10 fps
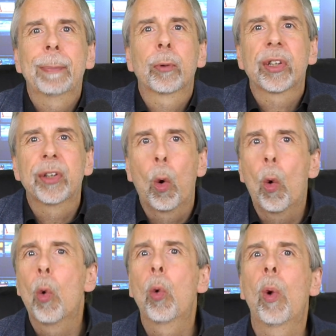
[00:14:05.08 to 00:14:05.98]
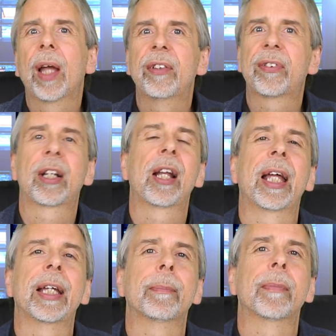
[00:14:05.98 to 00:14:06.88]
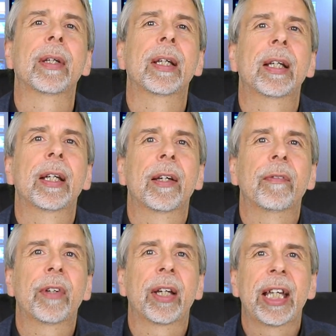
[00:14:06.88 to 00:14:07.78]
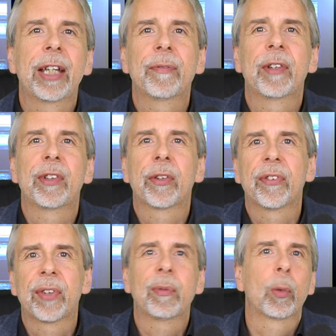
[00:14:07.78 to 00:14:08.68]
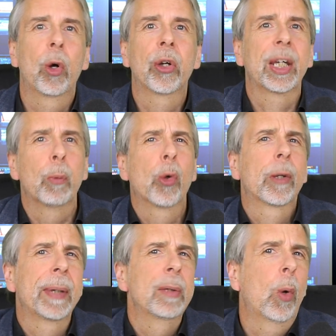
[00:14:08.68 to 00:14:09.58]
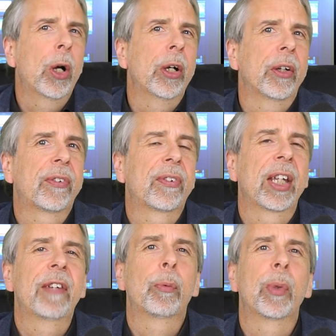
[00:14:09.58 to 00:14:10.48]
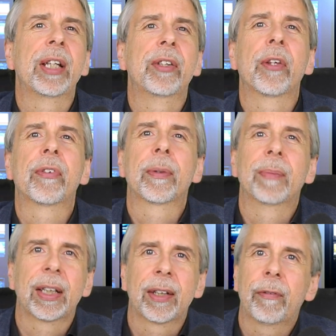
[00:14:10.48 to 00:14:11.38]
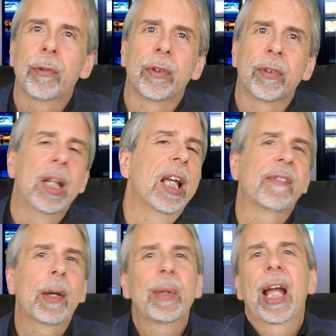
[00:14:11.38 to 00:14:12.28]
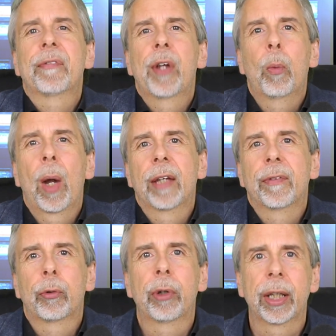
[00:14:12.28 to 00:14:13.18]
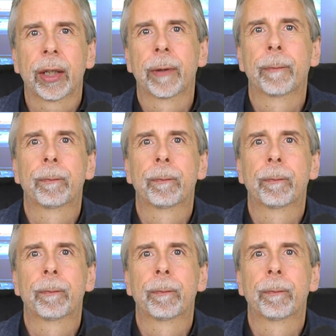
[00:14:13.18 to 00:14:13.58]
people can always claim that even if it doesn't seem to work, it would have been worse if we'd done something different, then we have no way of agreeing.